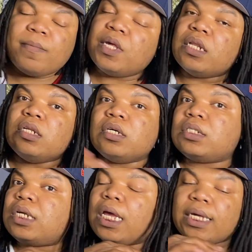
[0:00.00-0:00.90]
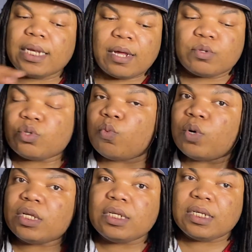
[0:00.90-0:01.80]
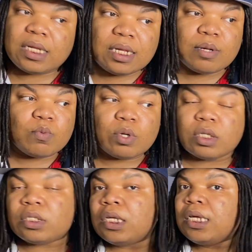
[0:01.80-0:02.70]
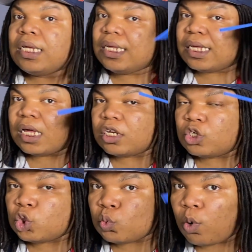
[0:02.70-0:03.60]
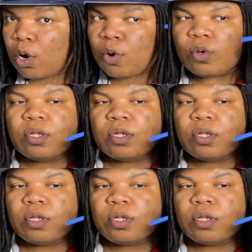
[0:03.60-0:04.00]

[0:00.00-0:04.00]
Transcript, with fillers: And look, check it out. So what he did was he got a straw